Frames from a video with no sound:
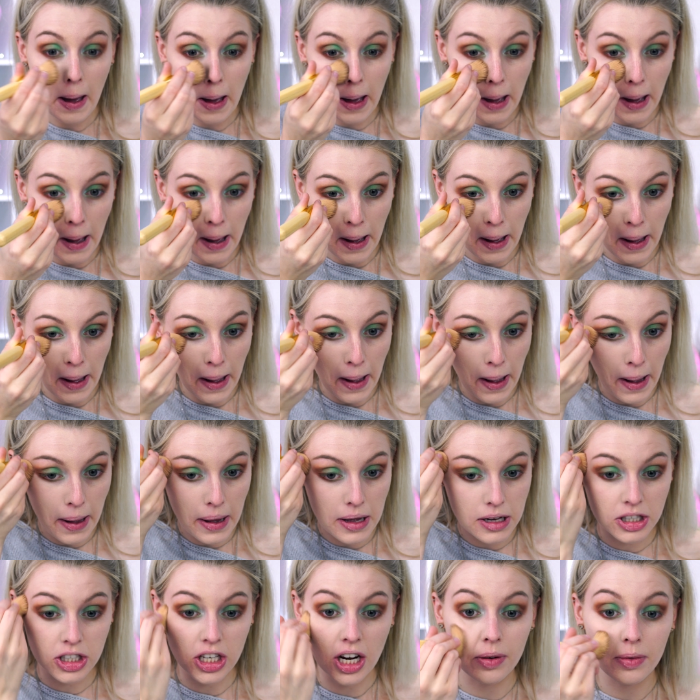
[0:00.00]
I
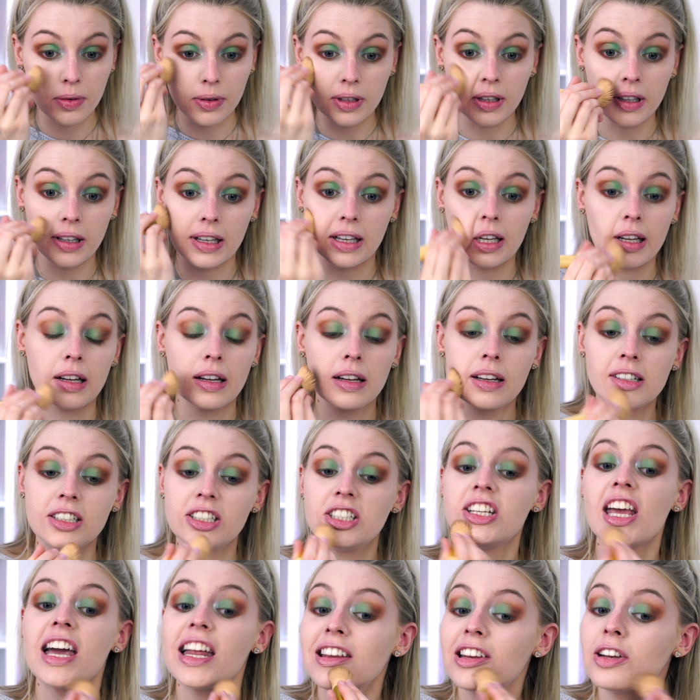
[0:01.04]
genuinely
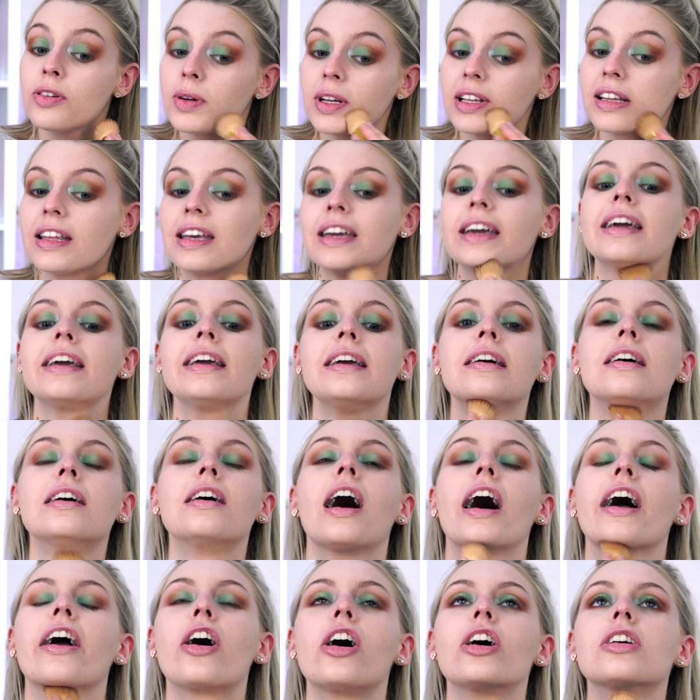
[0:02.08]

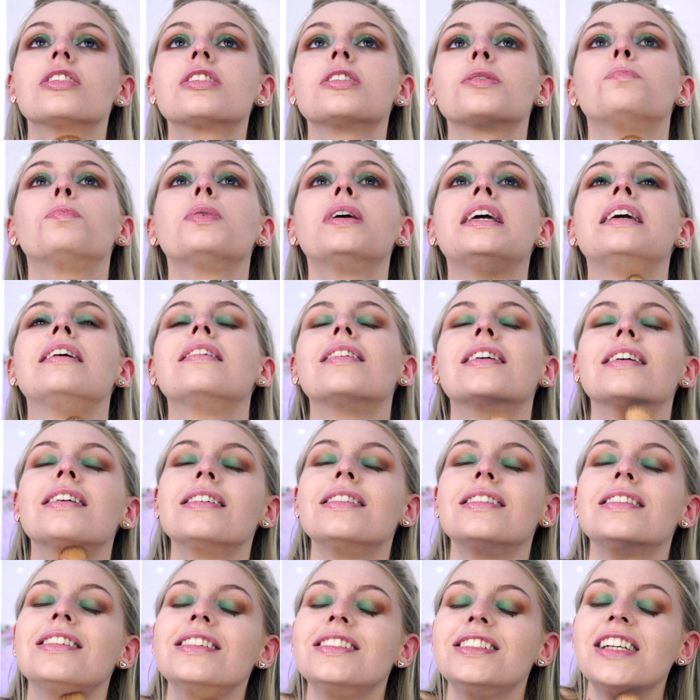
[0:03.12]
I can't speak.
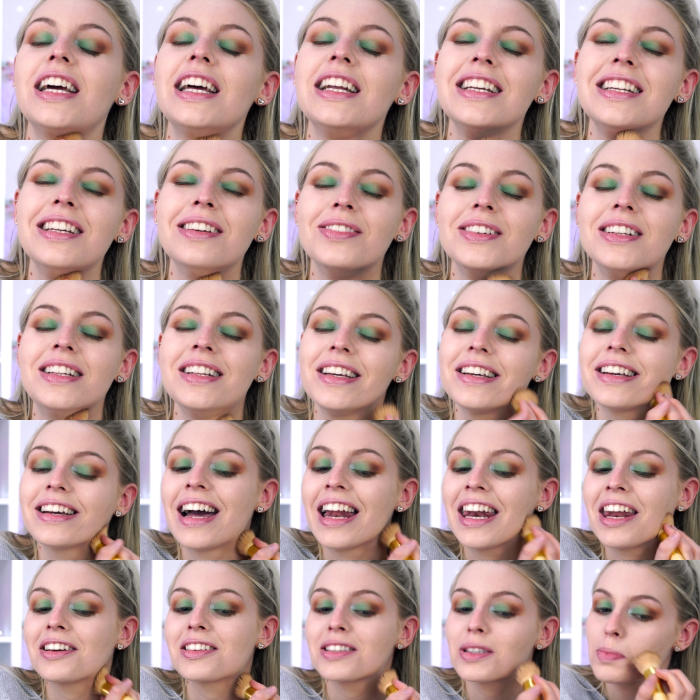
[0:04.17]
Genuinely
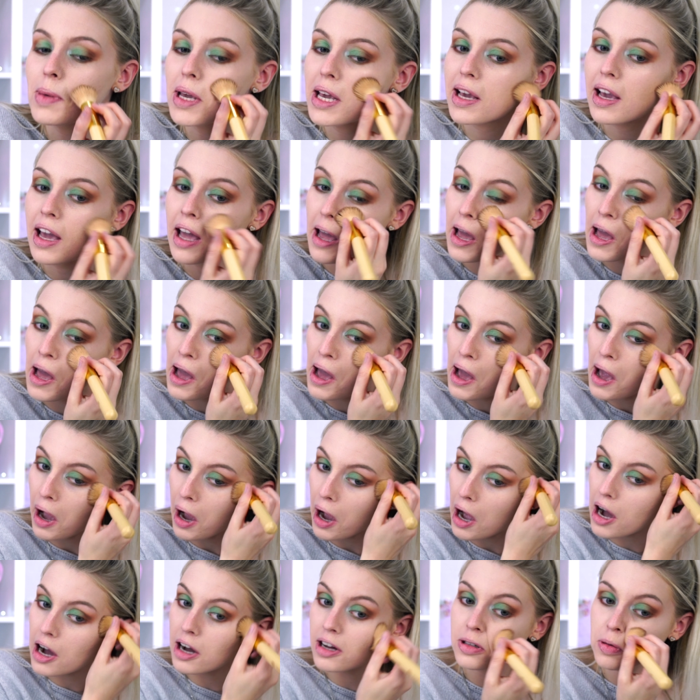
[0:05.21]
cannot speak.
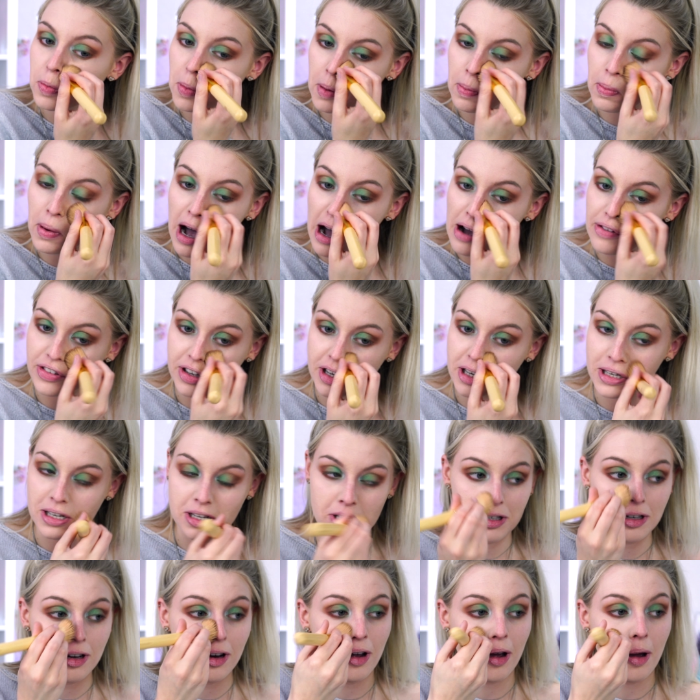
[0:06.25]
Can't be bothered
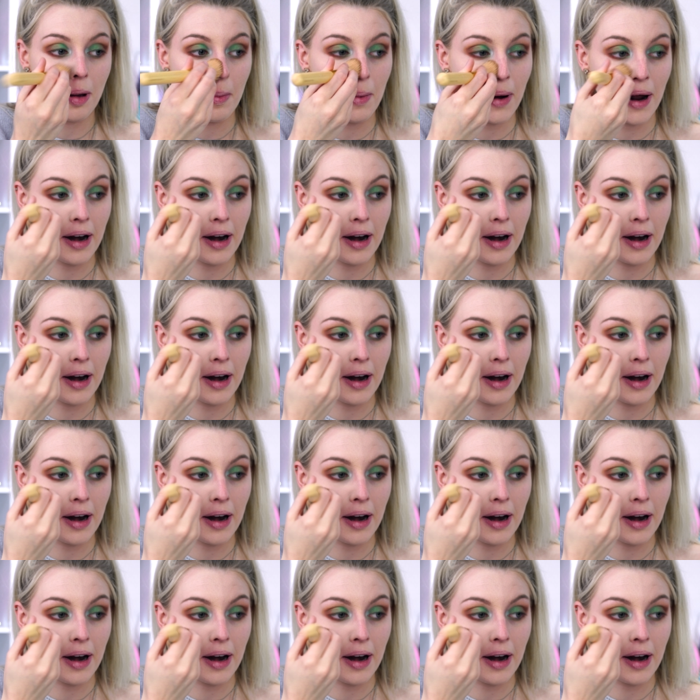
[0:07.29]
to do them,